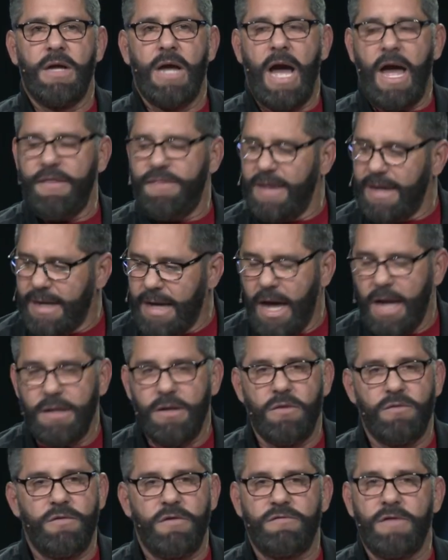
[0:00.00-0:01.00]
I think God
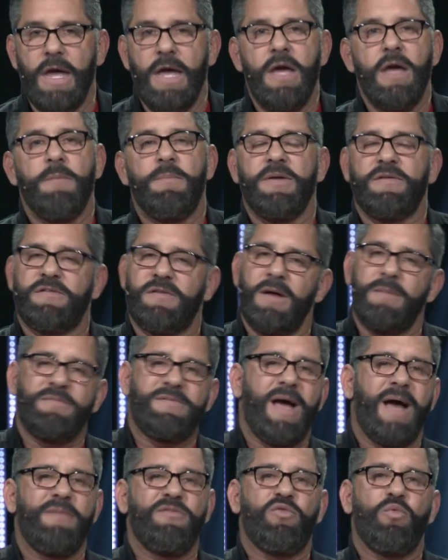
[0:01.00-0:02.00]
knows these. But
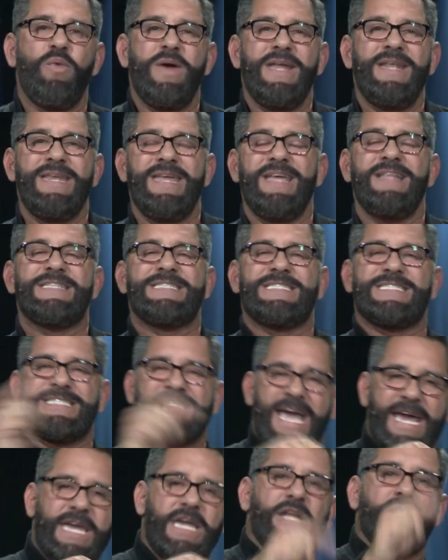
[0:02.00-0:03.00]
sometimes we need
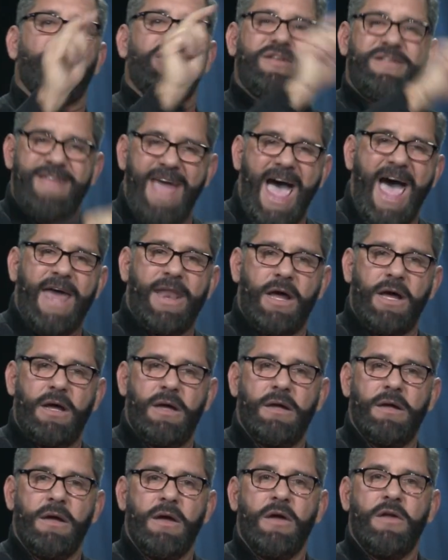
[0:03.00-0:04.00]
secular
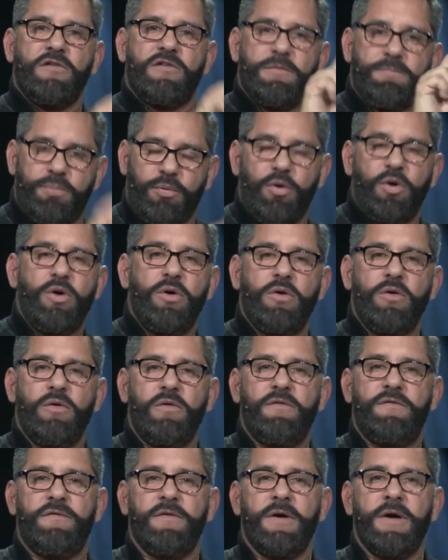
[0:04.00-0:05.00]
data to
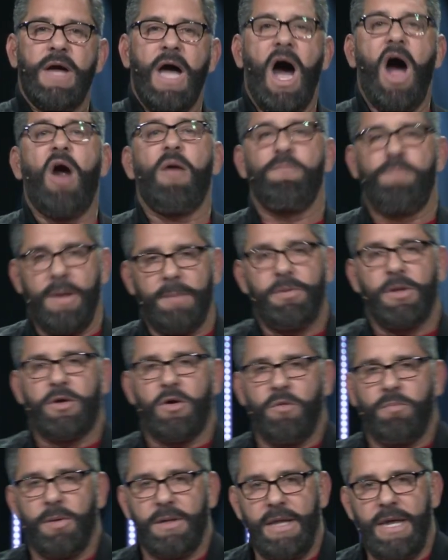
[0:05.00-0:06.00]
prove our
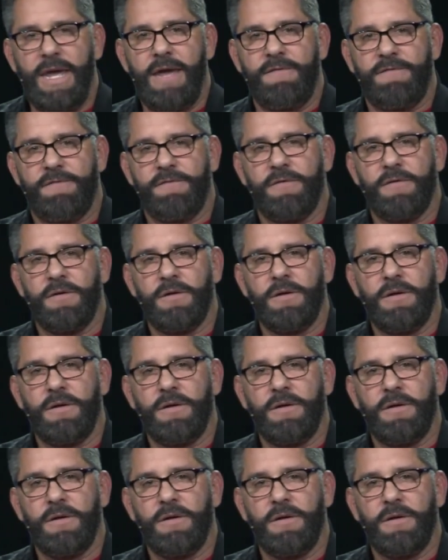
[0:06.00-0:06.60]
biblical belief.